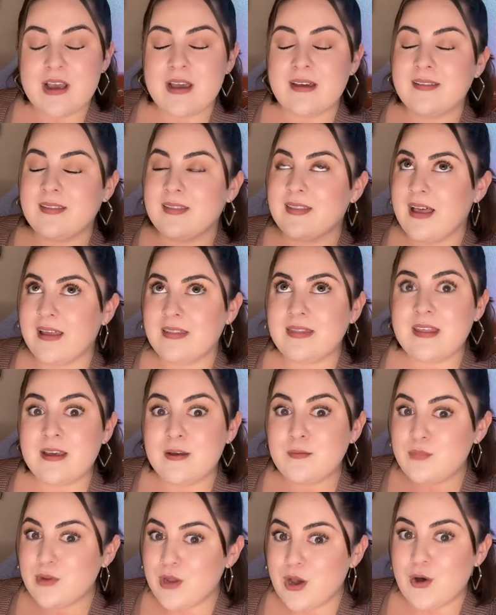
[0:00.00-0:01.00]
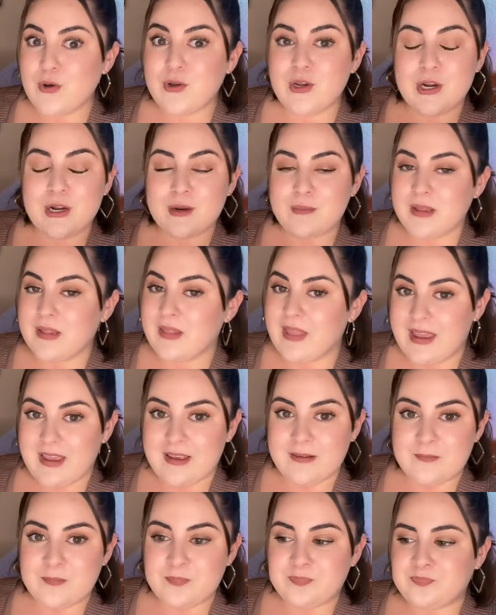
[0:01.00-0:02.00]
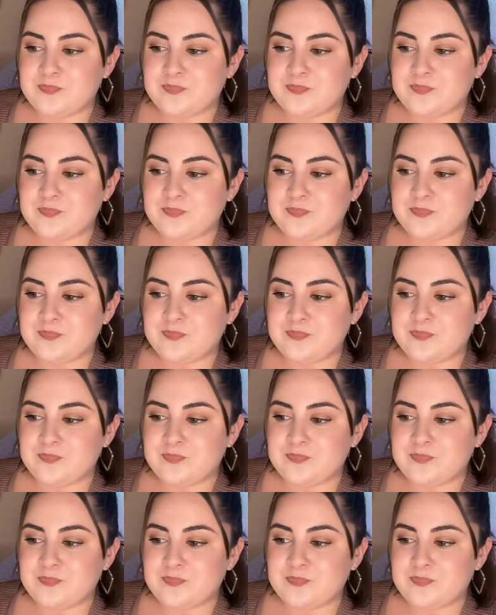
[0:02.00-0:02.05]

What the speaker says: and let them know you're going to be late.